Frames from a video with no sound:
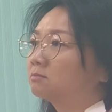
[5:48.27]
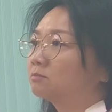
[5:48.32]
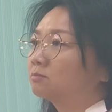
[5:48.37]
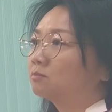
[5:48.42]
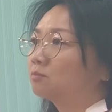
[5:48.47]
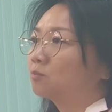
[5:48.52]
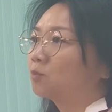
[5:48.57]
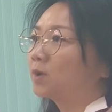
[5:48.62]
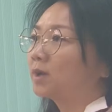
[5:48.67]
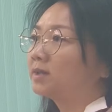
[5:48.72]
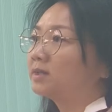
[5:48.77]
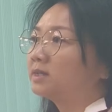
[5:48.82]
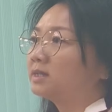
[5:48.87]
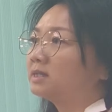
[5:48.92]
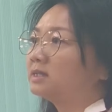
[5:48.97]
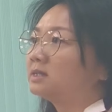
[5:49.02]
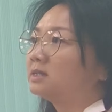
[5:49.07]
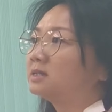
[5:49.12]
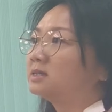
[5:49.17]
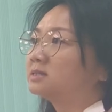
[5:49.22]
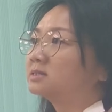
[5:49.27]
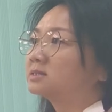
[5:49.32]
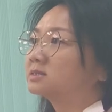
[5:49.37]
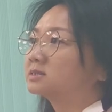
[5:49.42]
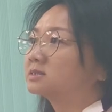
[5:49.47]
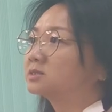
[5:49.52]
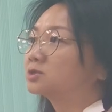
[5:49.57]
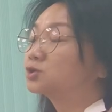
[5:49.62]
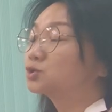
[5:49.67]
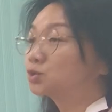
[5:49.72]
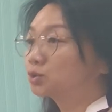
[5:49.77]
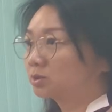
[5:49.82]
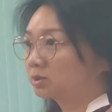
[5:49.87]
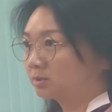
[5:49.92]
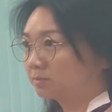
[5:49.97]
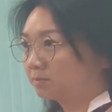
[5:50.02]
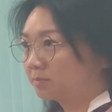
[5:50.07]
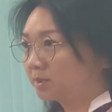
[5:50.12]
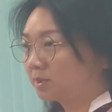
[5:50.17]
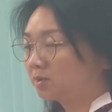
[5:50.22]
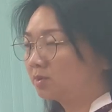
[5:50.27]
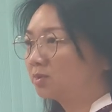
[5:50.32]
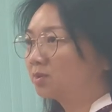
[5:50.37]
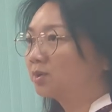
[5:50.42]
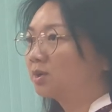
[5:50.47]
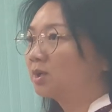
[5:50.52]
when it is suitable